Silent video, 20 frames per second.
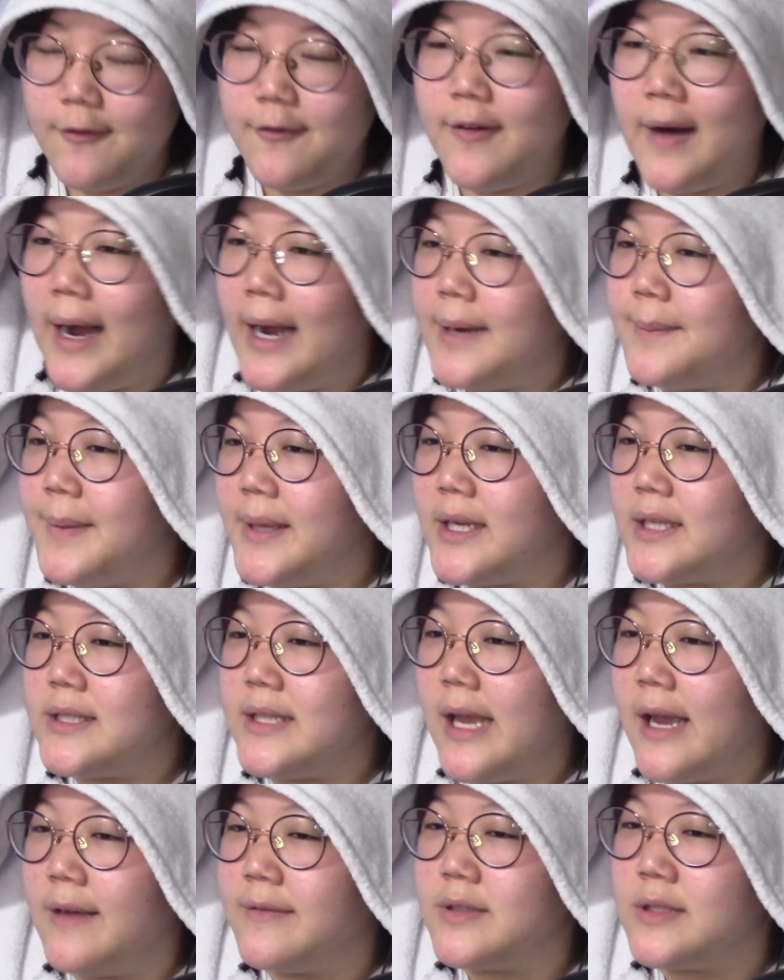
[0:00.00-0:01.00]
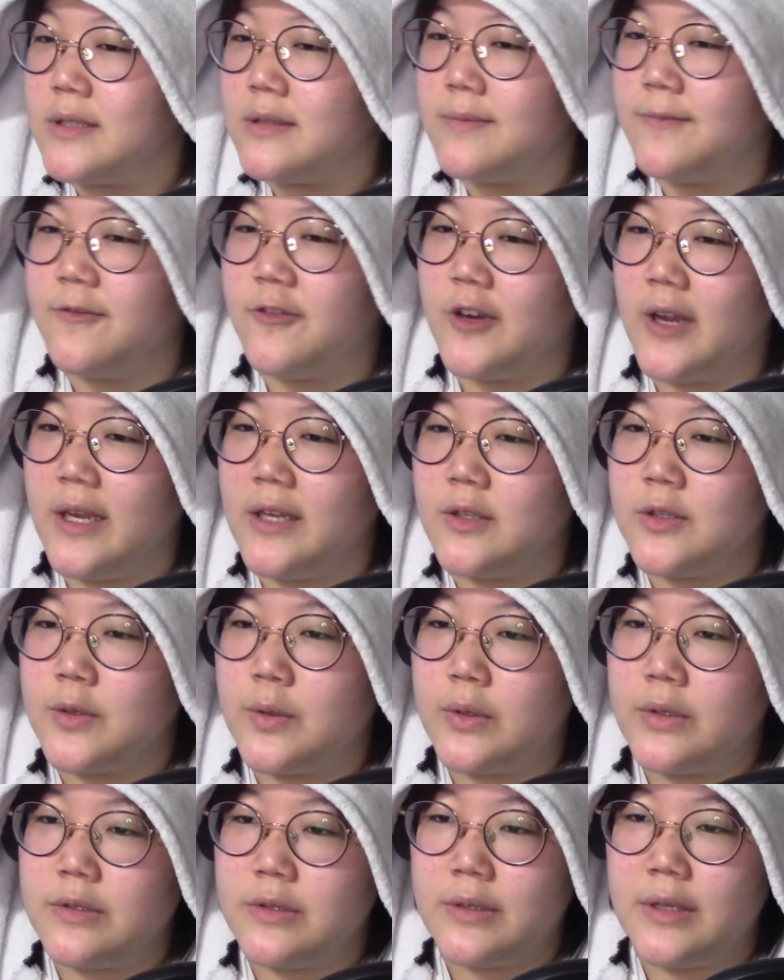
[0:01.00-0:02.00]
Fine, because they have freaking
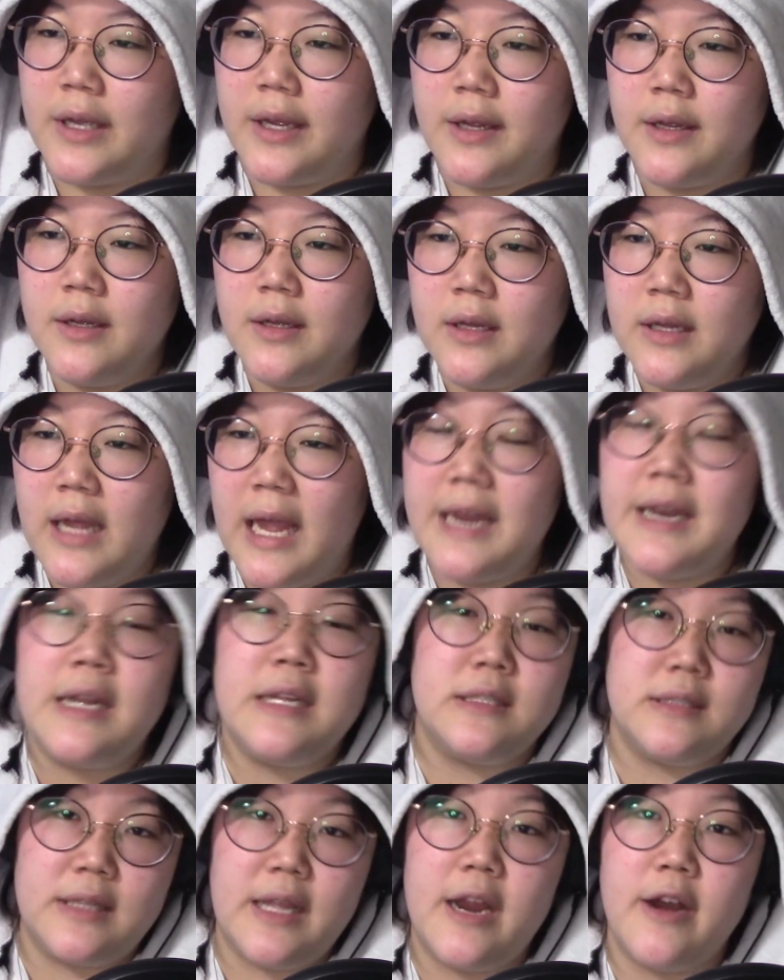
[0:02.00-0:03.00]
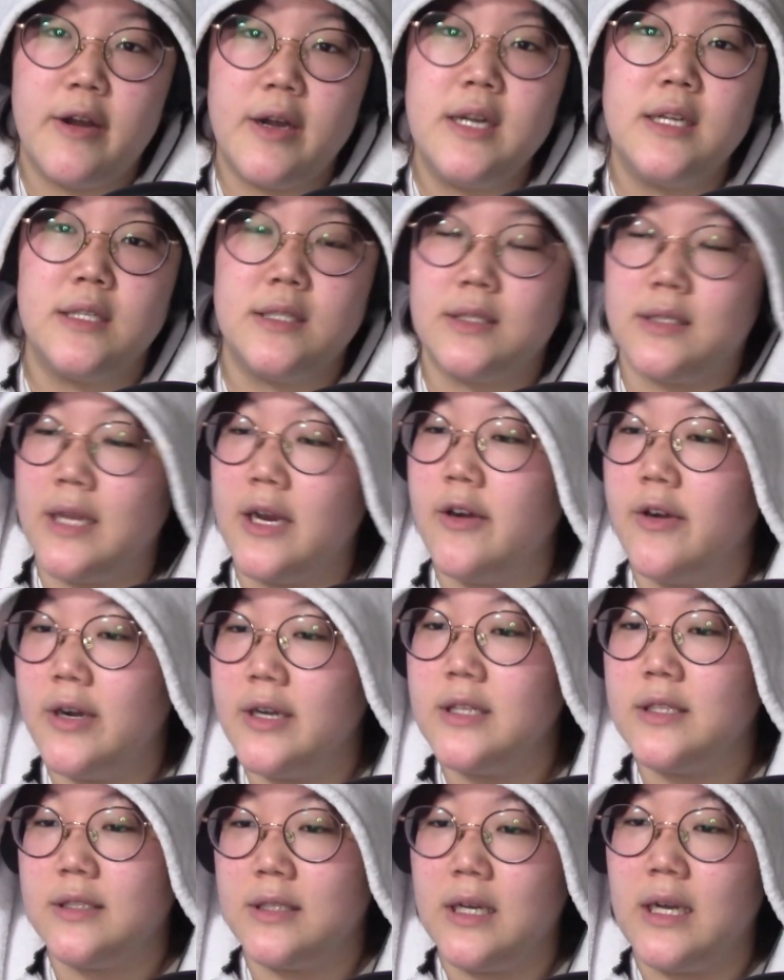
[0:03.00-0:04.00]
swords, okay. And there's, there is there
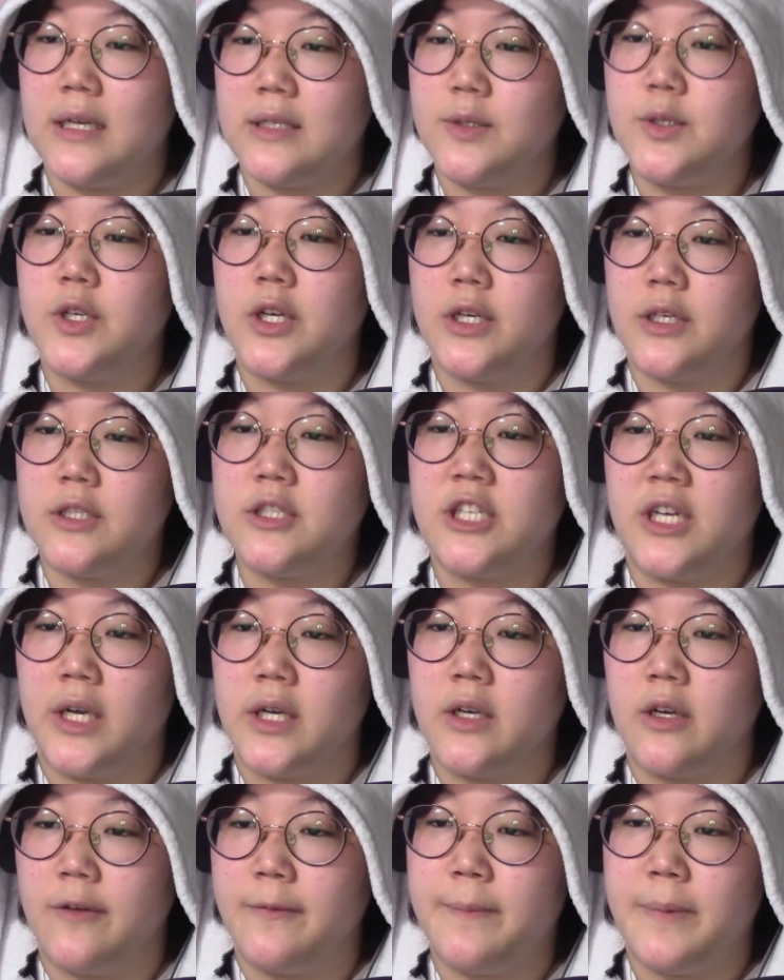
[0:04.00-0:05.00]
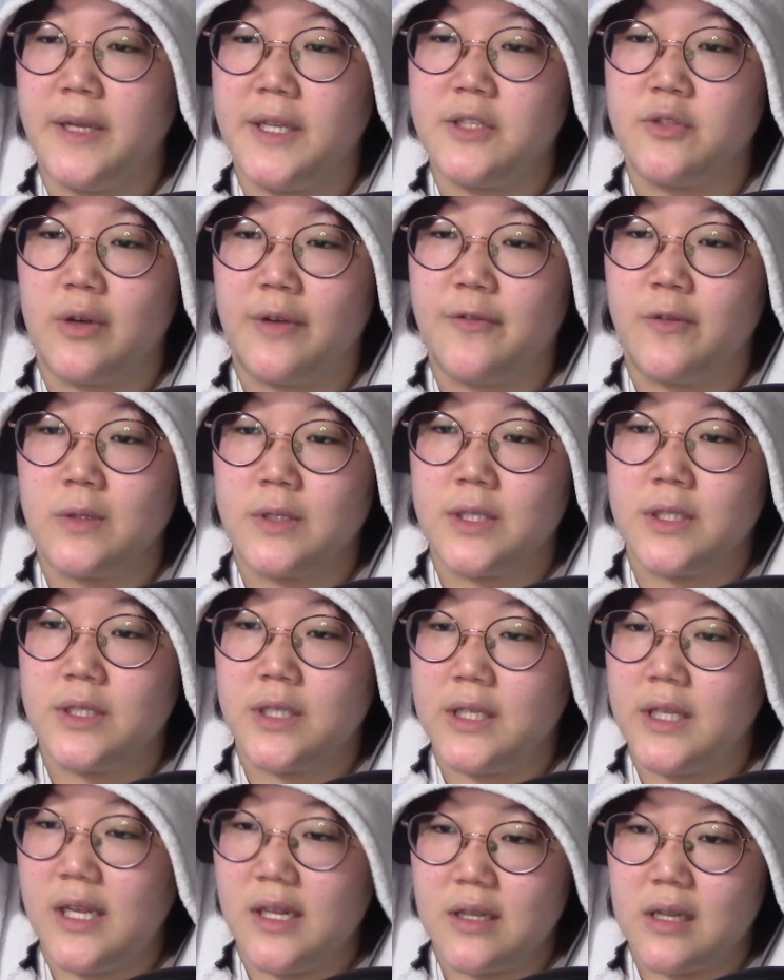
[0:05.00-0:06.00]
is a good chunk of Bleach references
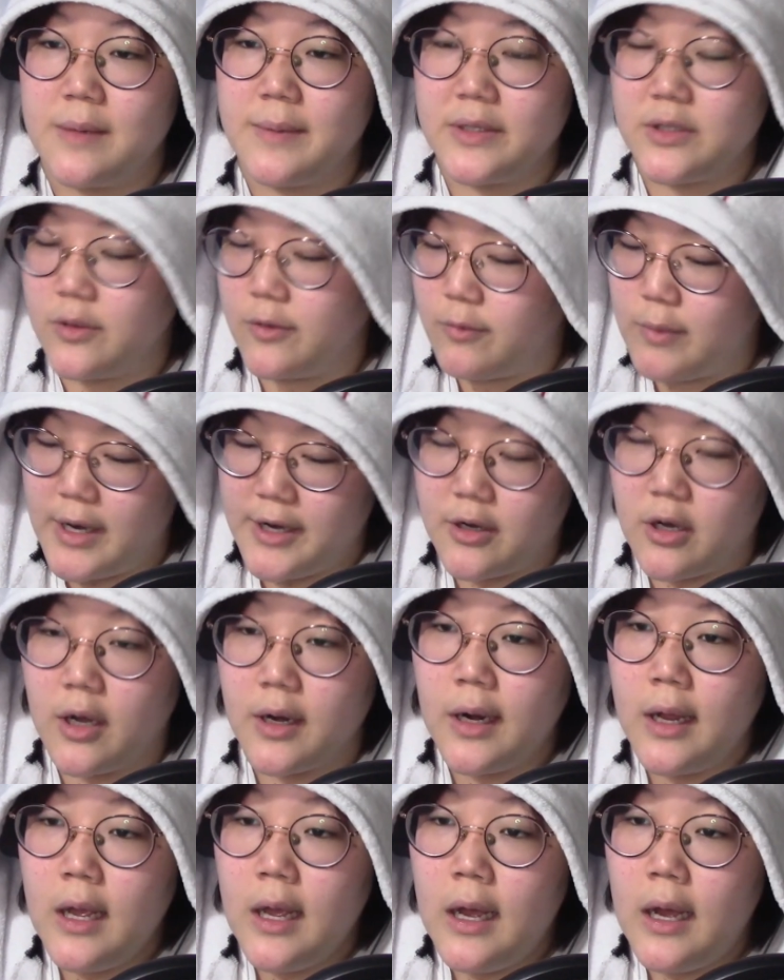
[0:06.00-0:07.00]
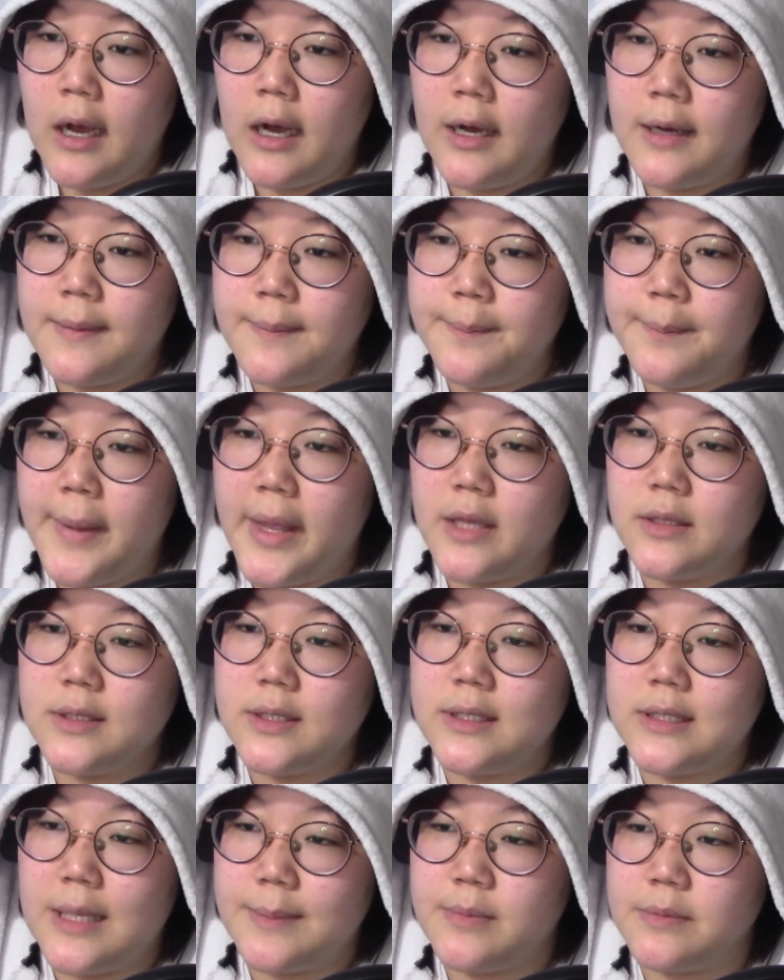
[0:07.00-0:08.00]
in Gintama, so why not? Um,
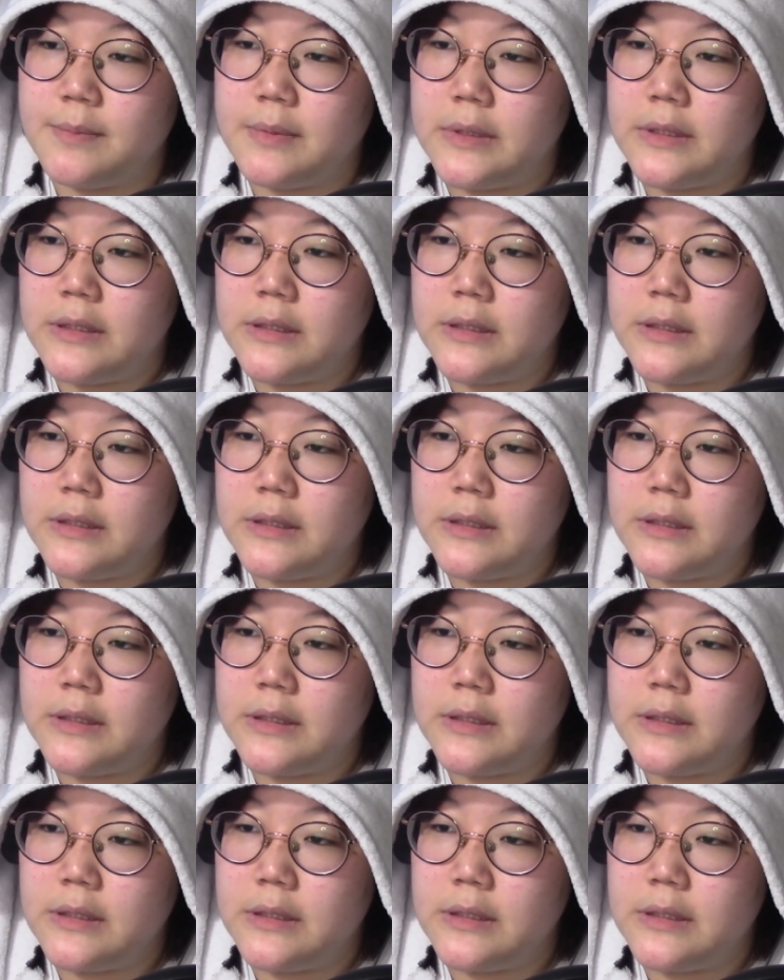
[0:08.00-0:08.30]
Beelzebub,